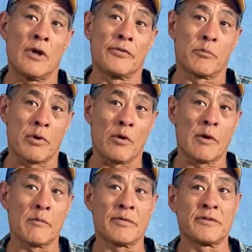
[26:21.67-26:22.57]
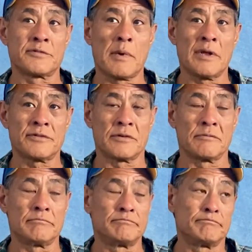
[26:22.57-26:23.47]
the program with the
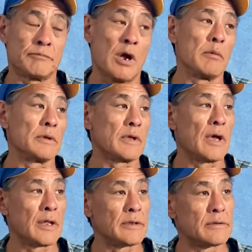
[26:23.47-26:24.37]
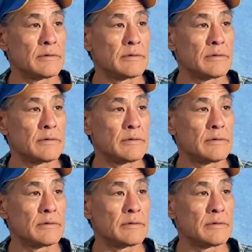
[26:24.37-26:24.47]
sponsor? Probably not.